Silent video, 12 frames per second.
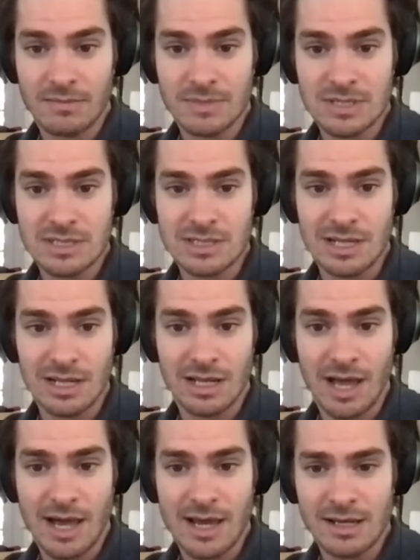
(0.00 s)

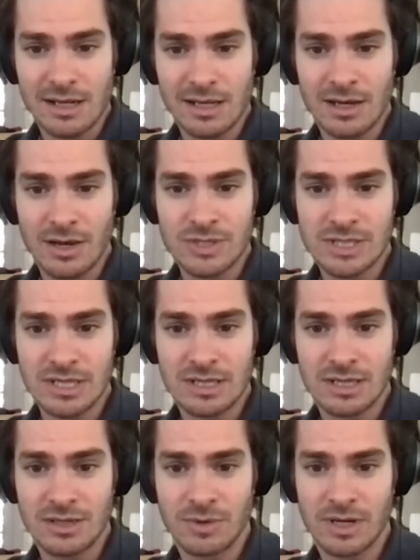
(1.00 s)
slightly
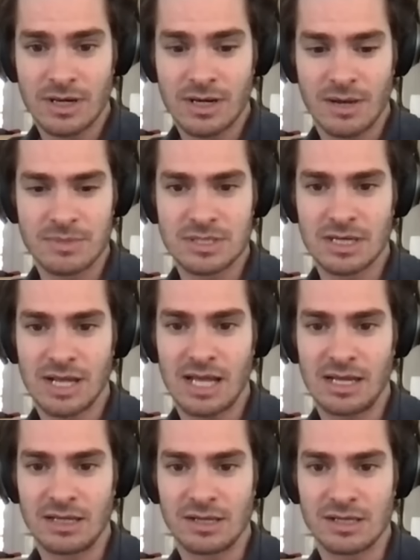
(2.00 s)
OCD when it comes to
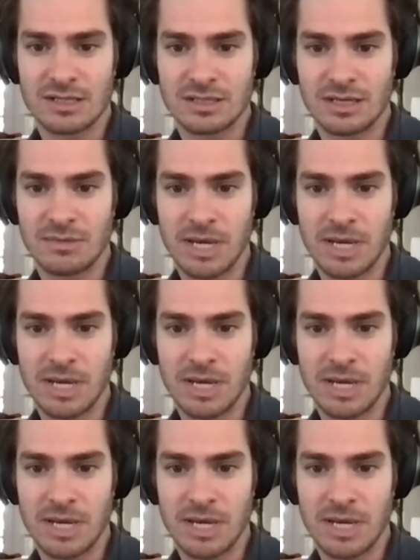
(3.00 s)
cleanliness in